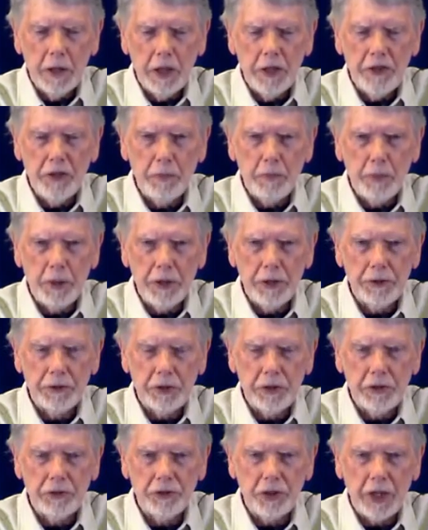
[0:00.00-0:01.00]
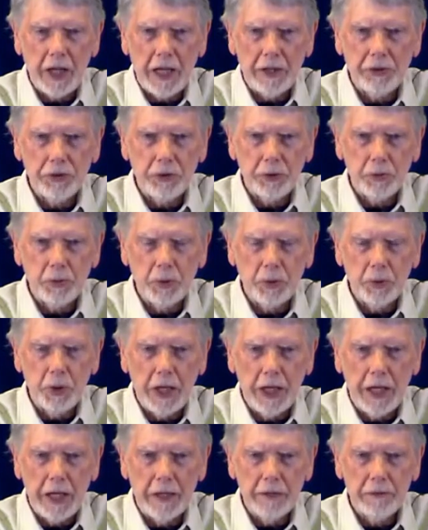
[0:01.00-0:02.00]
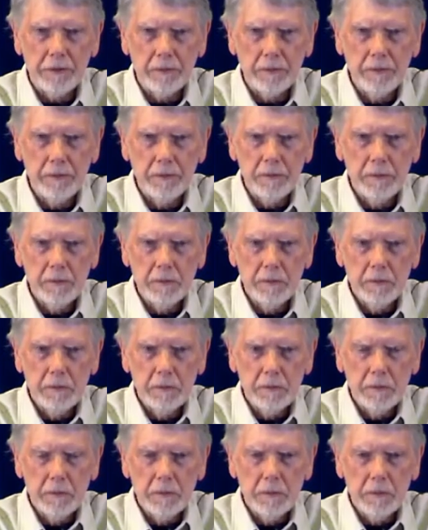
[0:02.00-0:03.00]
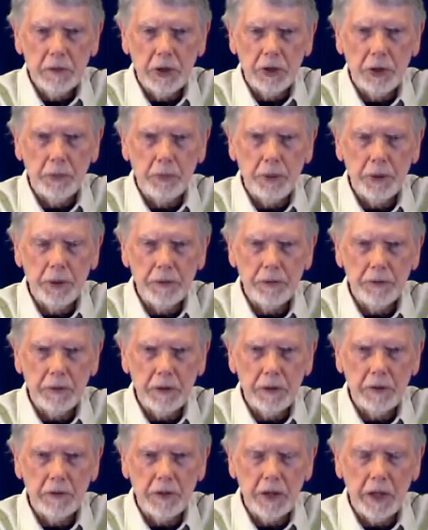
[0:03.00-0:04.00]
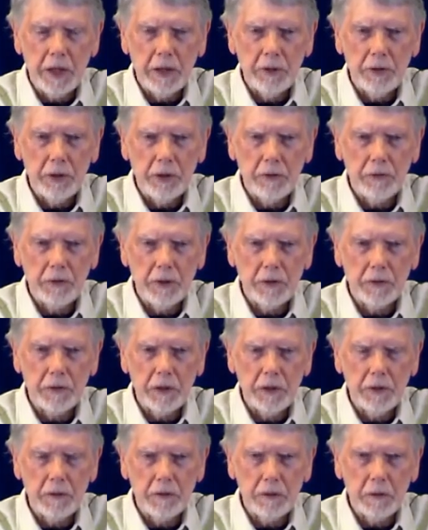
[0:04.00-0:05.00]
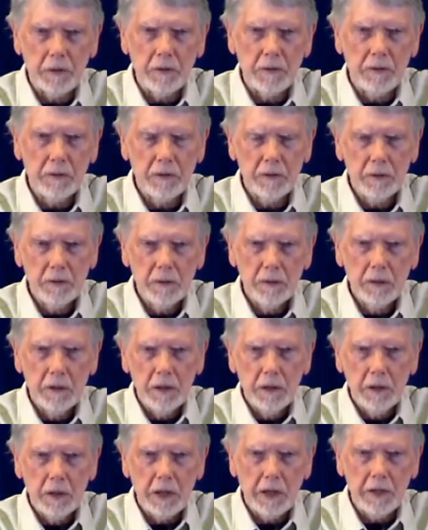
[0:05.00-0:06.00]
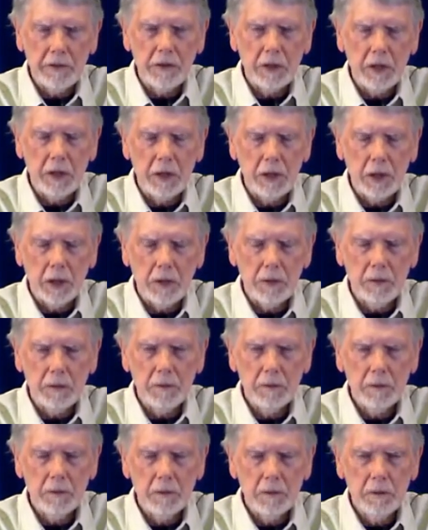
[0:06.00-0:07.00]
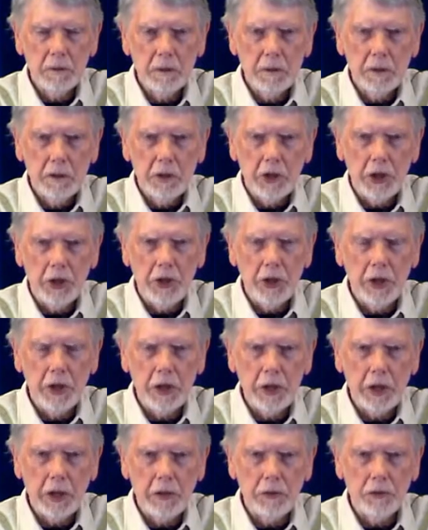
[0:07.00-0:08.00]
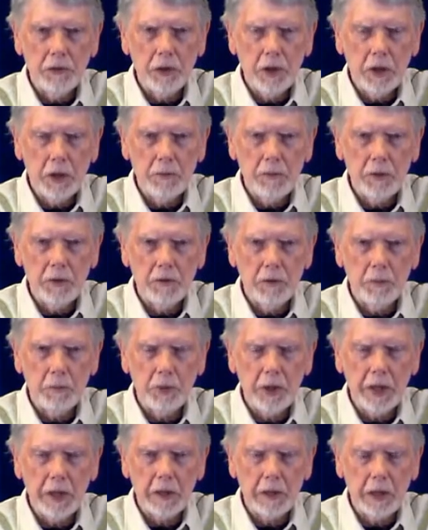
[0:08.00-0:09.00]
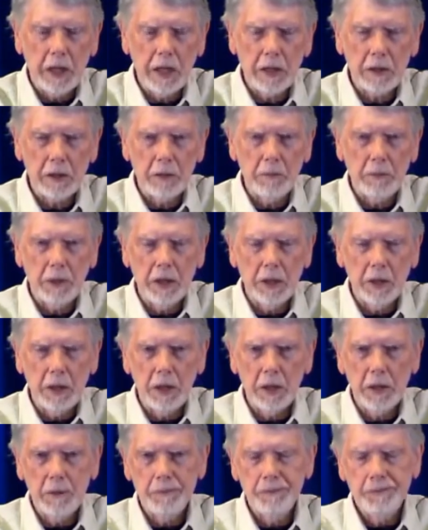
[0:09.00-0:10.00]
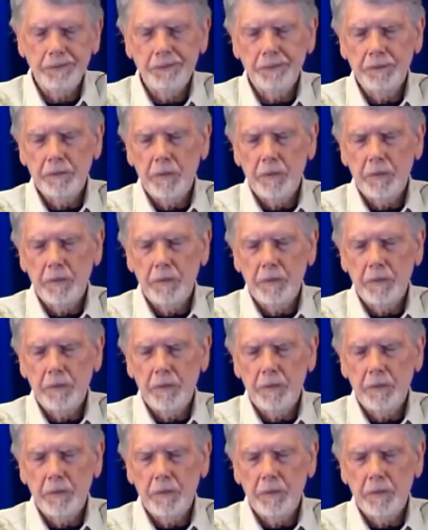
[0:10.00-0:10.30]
the person starts to arise. And the person is there in the first instance as the ego. And the ego's job is to protect the body